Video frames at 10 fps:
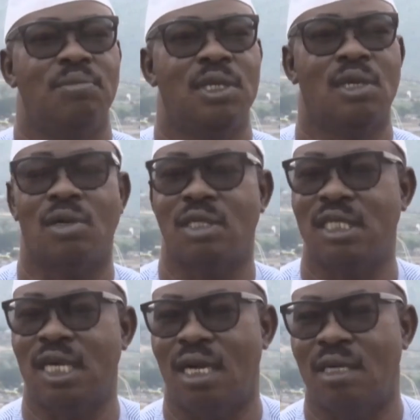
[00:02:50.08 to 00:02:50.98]
being
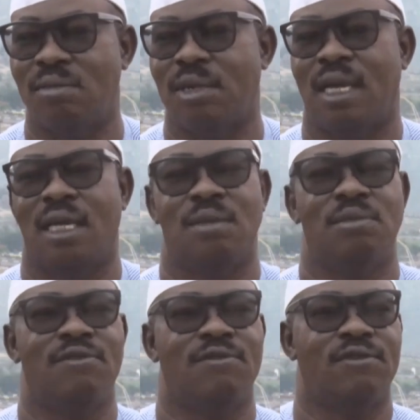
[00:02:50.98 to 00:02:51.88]
cut down by
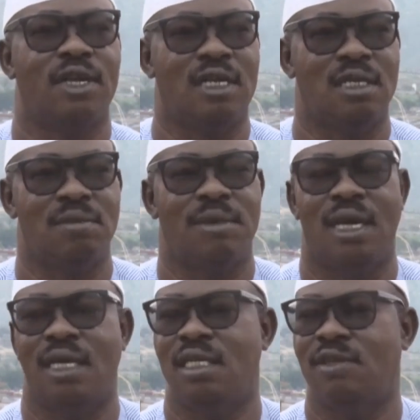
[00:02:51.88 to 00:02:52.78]
being felled
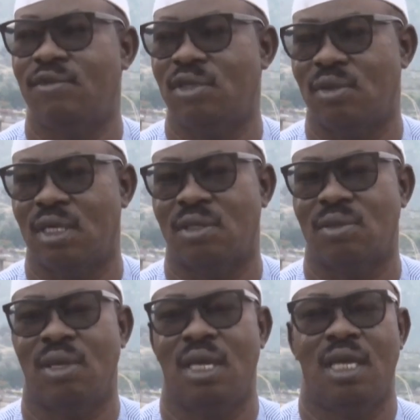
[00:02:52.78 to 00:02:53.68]
by individuals.
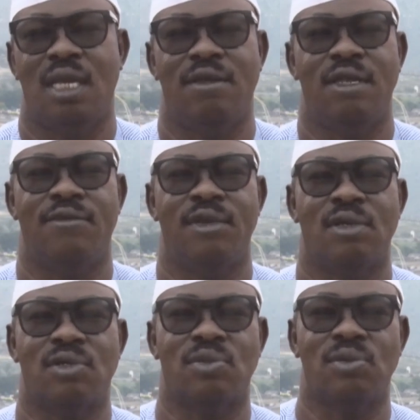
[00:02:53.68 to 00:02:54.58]
So the
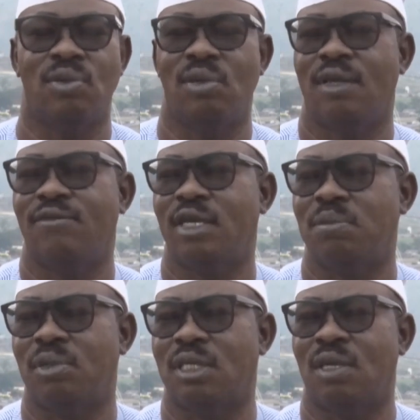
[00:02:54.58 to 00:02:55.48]
various role is very
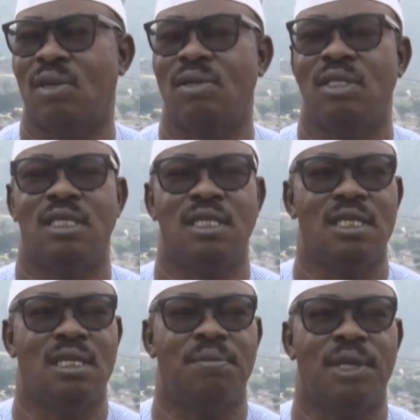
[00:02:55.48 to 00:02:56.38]
important. Until
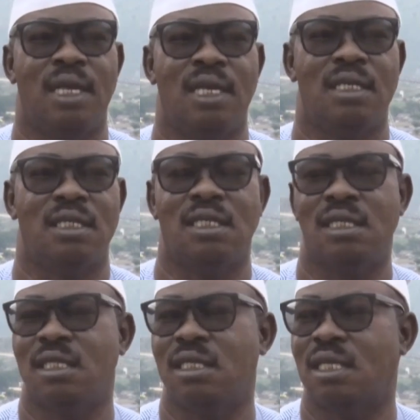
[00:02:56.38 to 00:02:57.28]
the
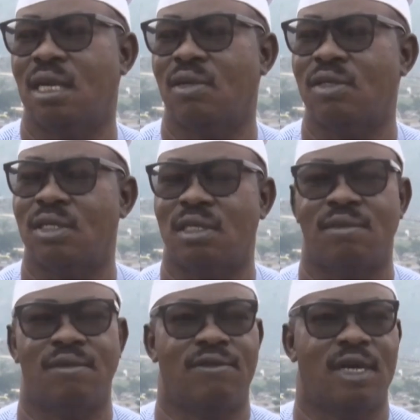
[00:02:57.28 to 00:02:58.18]
citizens are
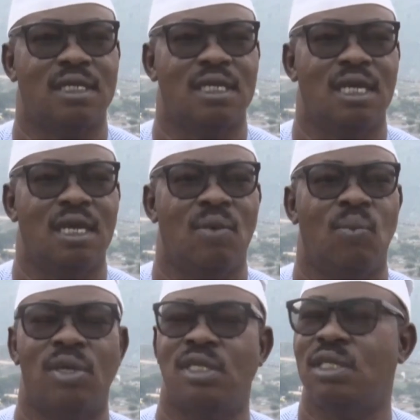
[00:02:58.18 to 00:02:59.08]
conscious of the fact,
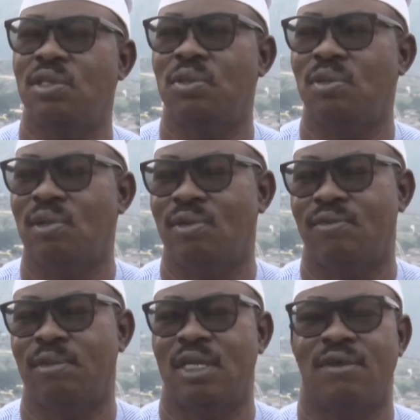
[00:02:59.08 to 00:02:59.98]
what is the role
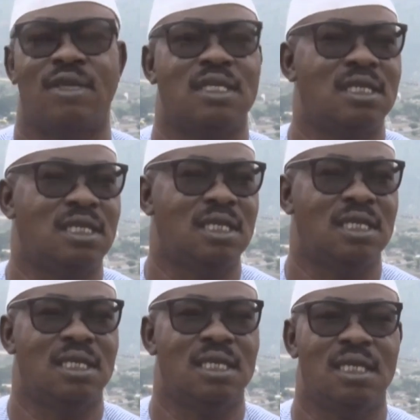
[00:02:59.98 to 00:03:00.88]
of biodiversity?
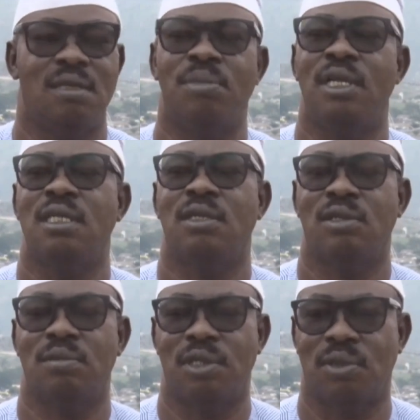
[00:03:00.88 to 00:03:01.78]
It plays
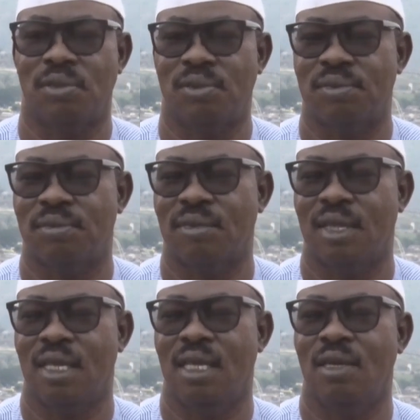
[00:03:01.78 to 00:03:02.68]
economic role.
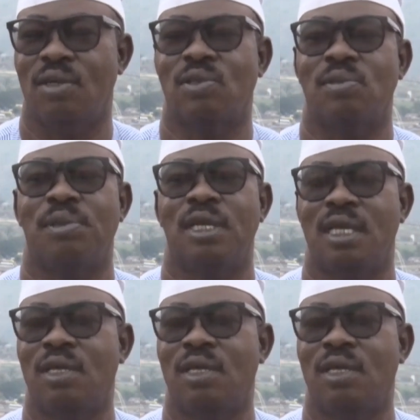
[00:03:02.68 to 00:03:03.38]
It also play